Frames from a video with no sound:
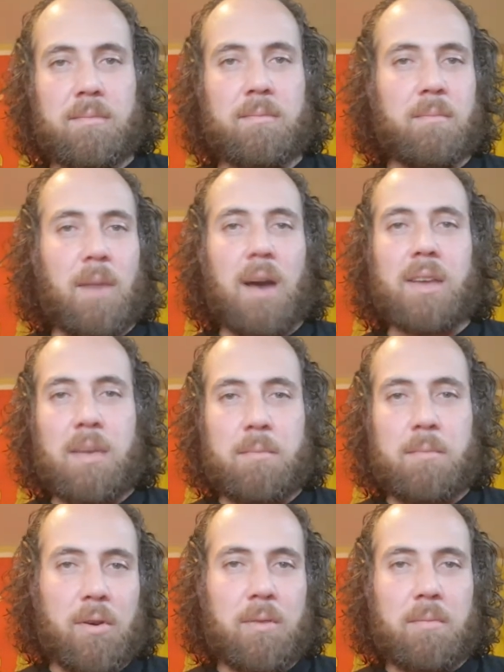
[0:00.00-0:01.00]

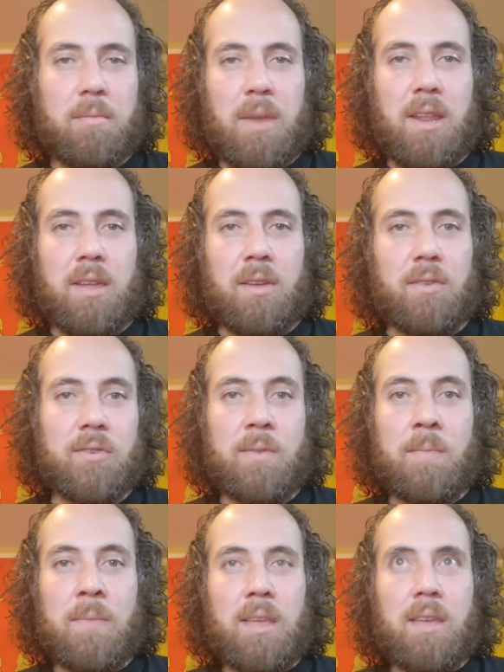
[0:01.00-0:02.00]
Mockingbird medias
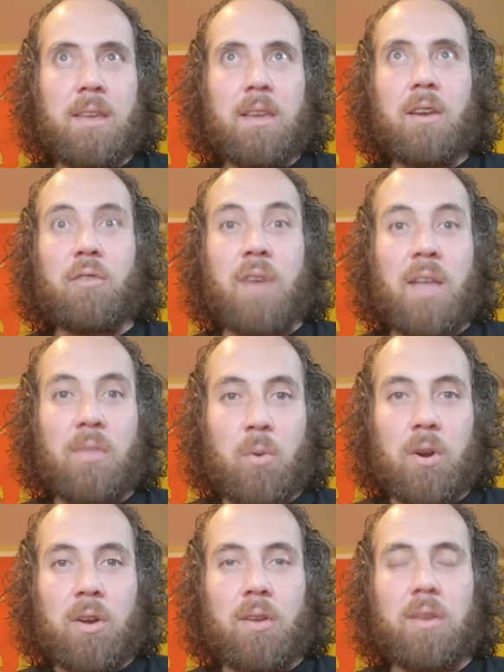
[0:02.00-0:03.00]
around the
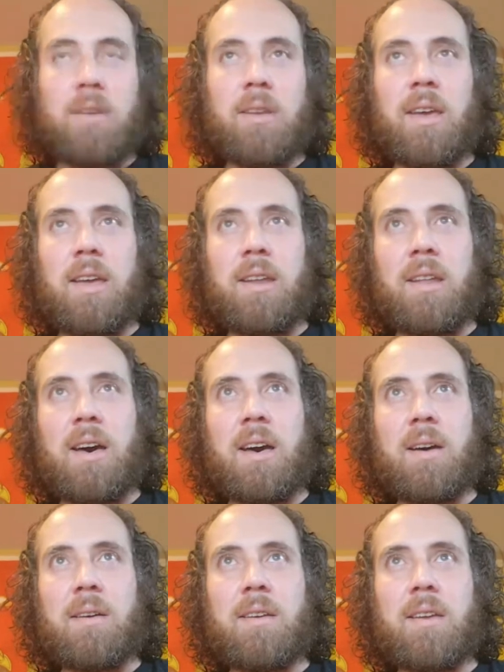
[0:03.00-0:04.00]
world, and
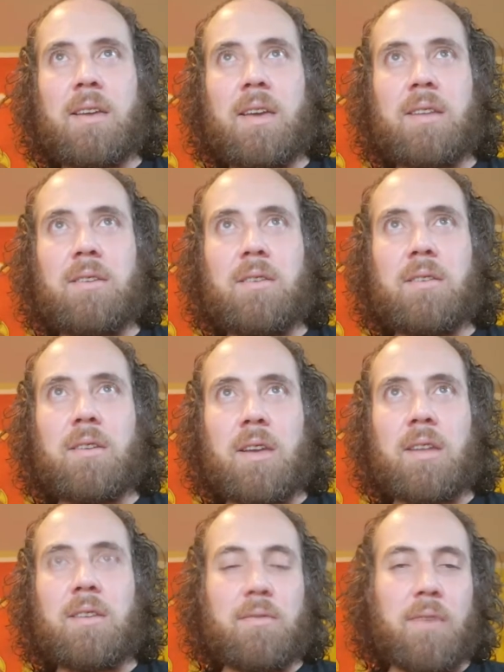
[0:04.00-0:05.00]

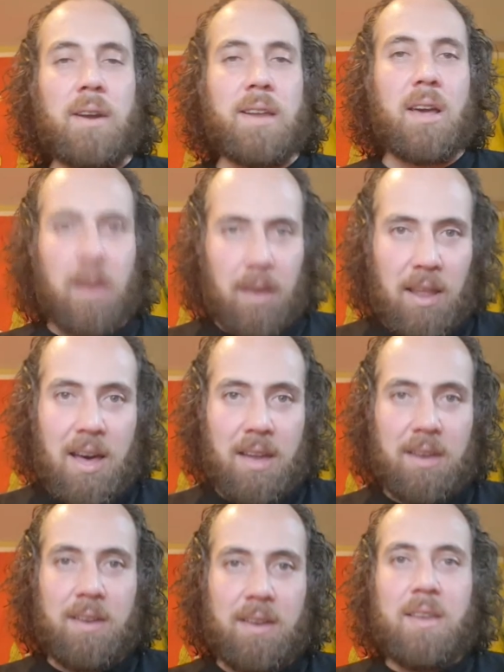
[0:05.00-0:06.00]
again, you find out a
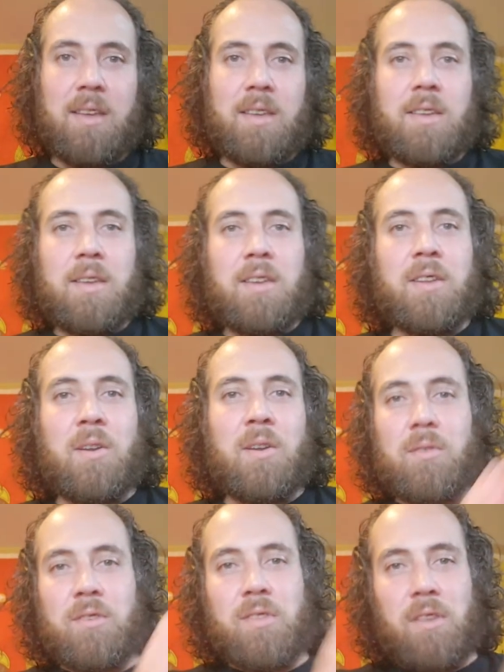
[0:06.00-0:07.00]
lot. You
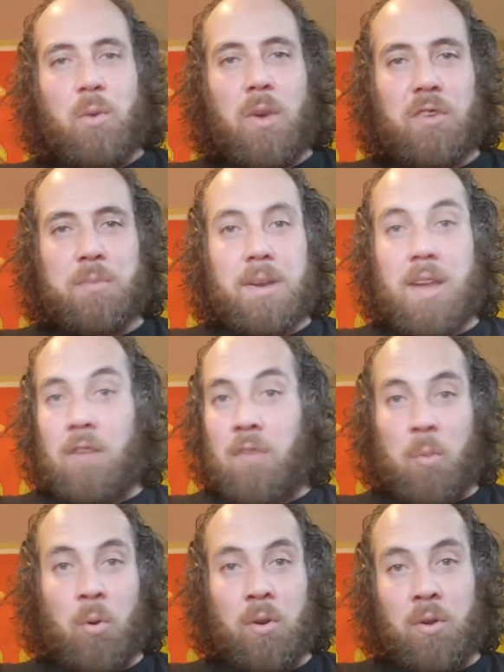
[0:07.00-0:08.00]
know, the U.S. might not
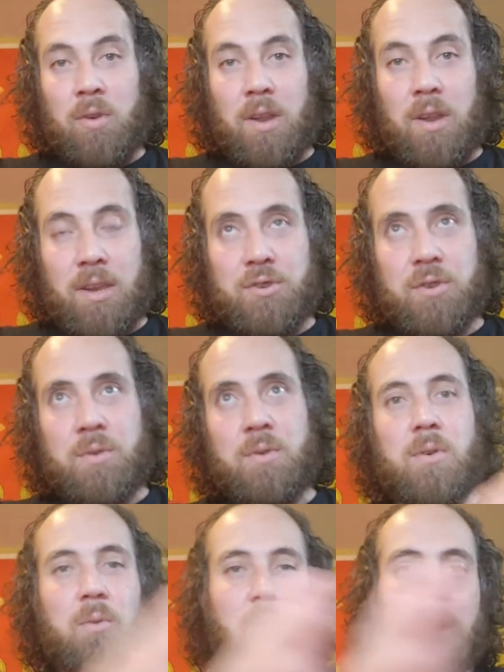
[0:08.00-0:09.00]
be reporting on the
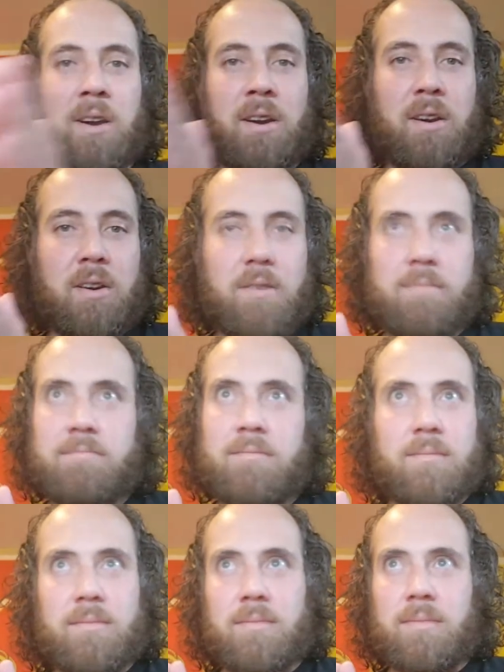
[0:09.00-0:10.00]
issue, where
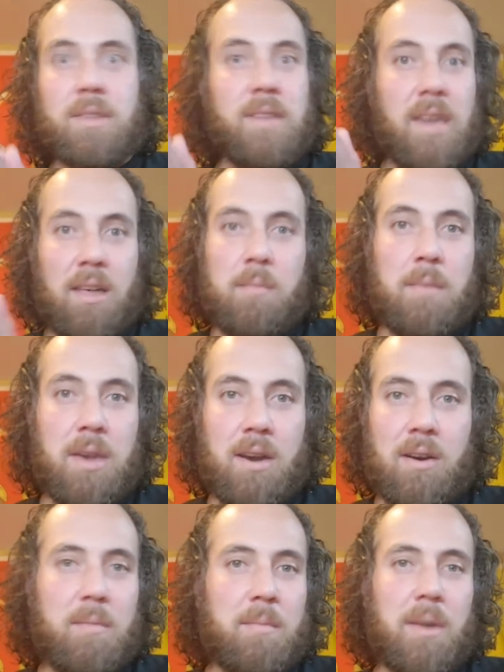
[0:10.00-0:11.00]
the Daily
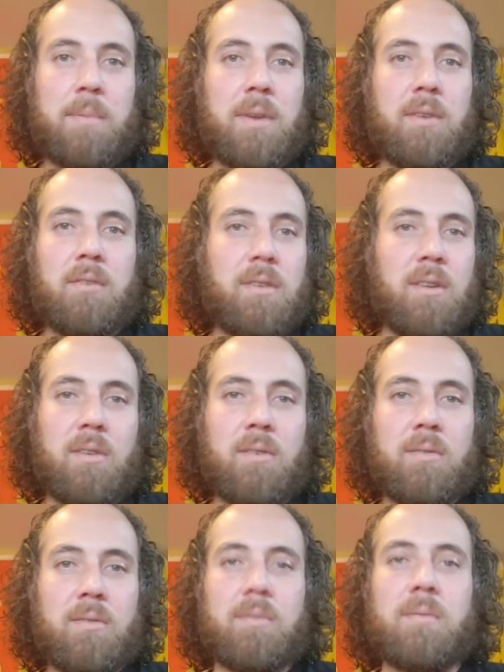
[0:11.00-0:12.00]
Mail might be,
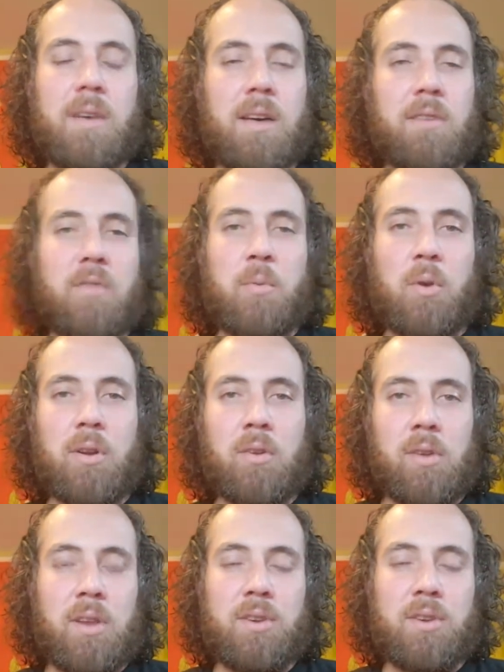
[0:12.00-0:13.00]

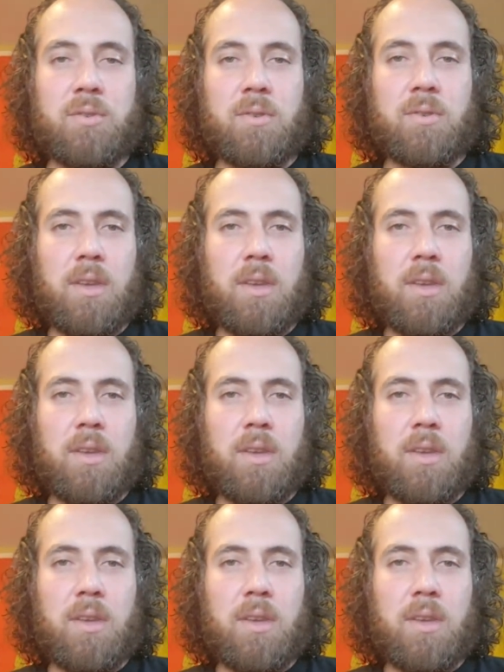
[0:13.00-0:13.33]
reporting on the issue.